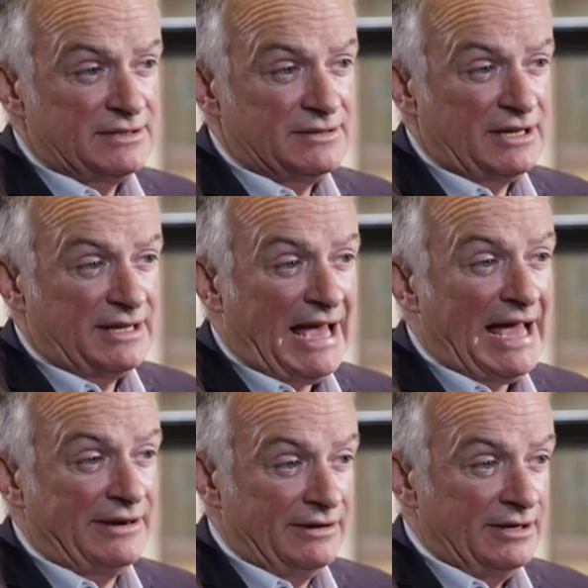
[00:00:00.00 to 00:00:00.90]
that they
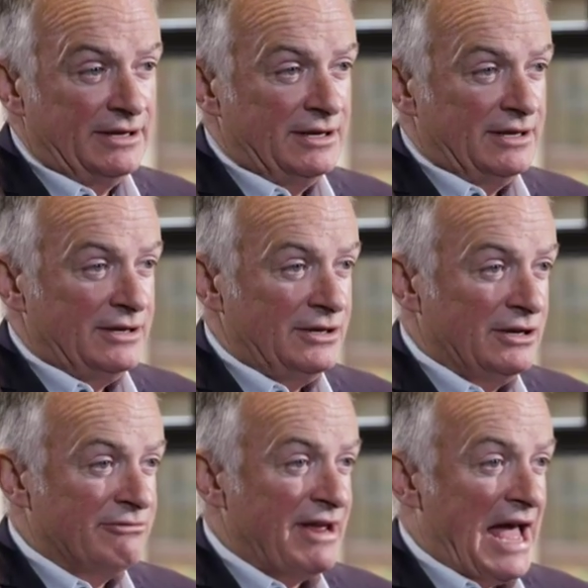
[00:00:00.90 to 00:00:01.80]
can
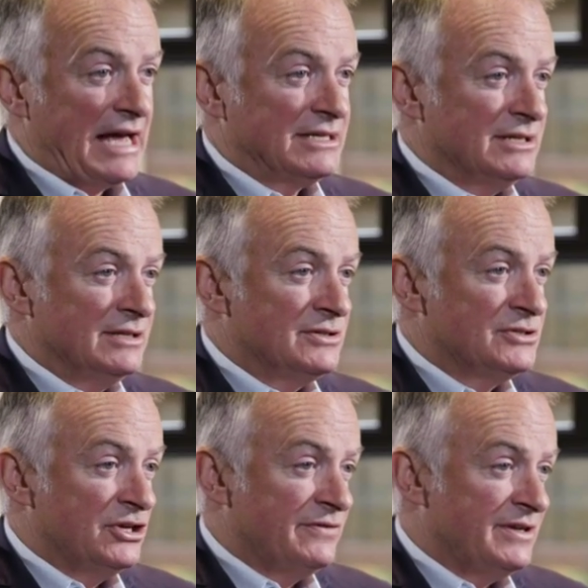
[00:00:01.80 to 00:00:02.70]
react and
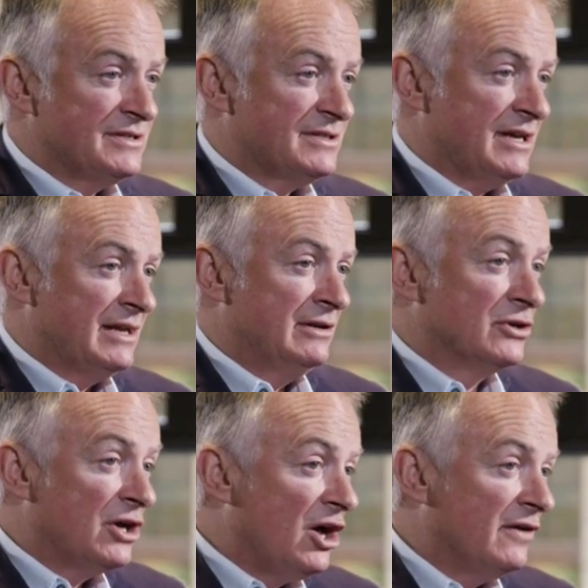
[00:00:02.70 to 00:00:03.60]
service and
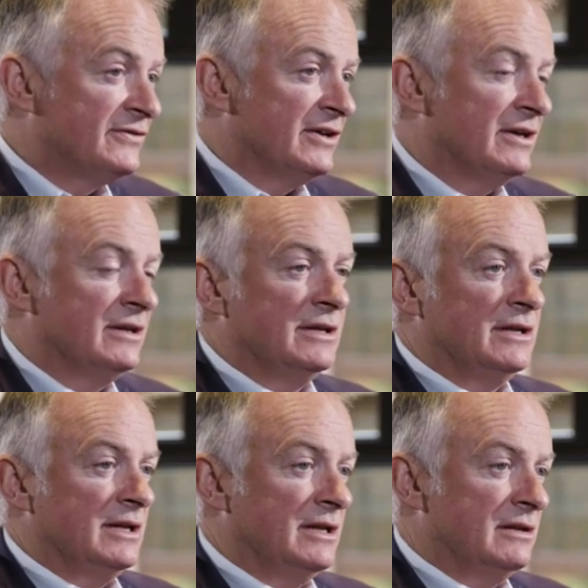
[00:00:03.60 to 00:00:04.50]
look after
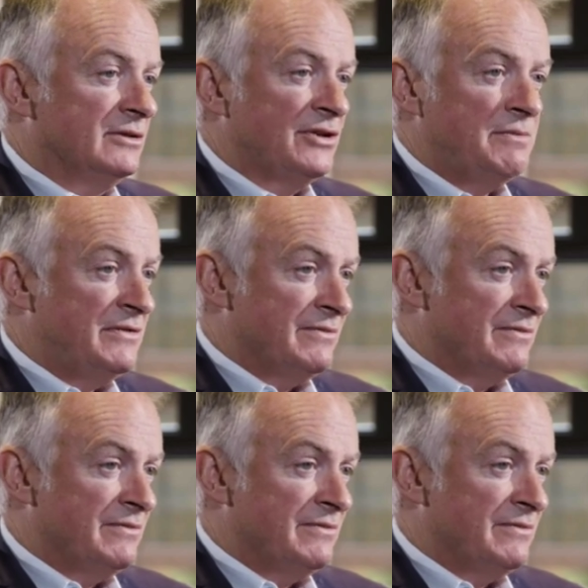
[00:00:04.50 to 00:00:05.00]
so many